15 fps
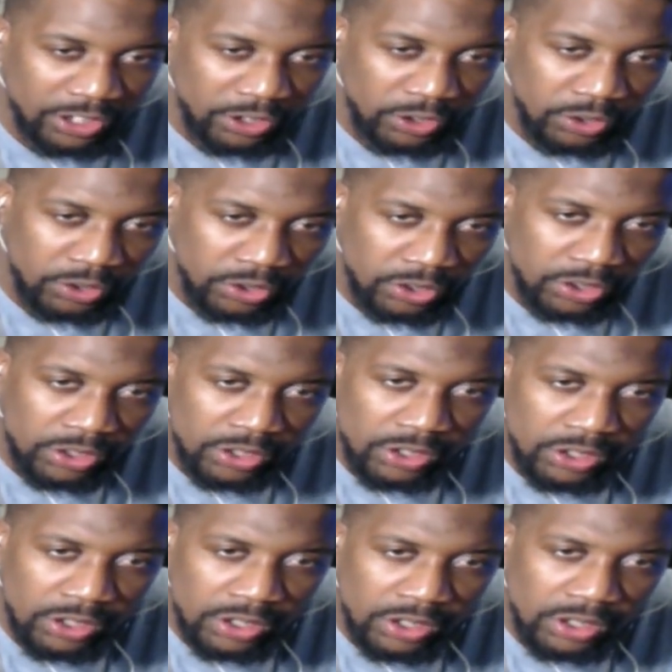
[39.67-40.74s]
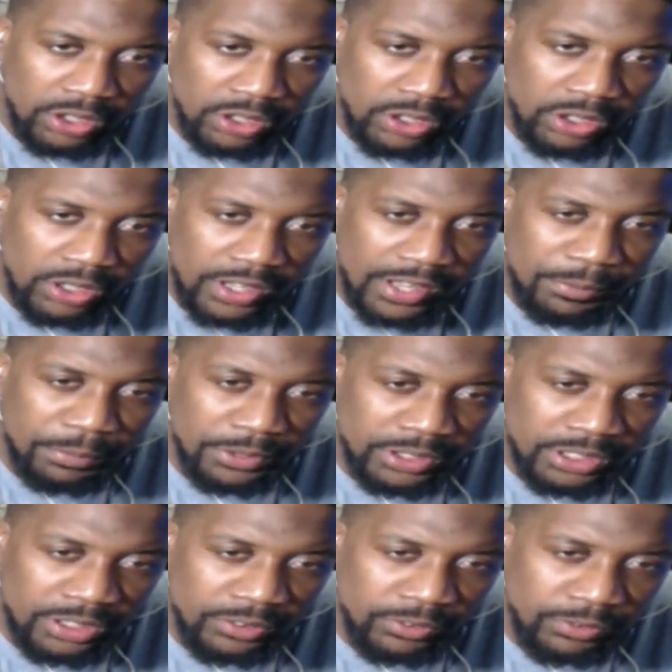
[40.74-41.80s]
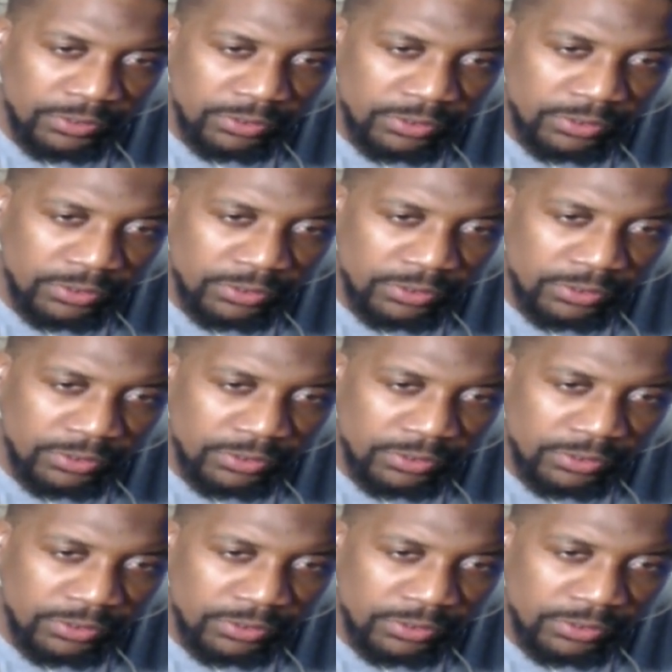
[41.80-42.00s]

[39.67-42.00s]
now, I believe,